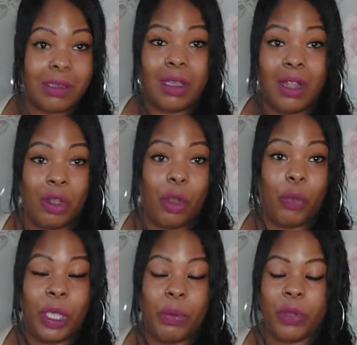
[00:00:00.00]
a lot of
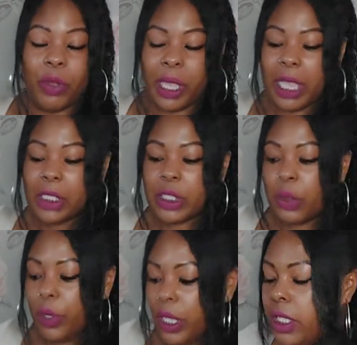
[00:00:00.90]
people okay so
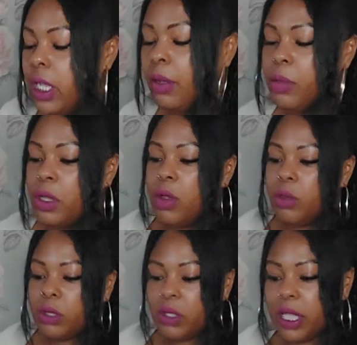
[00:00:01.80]
we can um
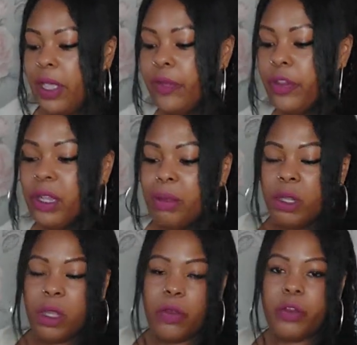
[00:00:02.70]
we'll do that for you let me
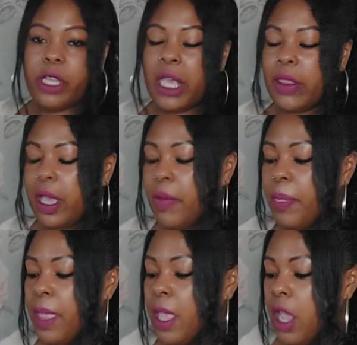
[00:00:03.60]
know if you'd like that
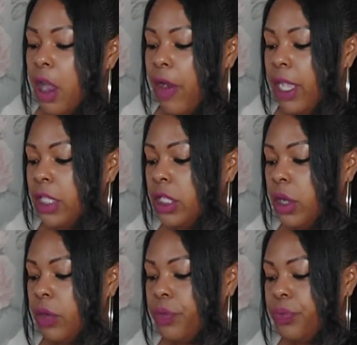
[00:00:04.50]
all right
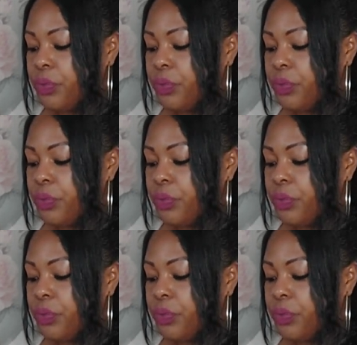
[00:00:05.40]
so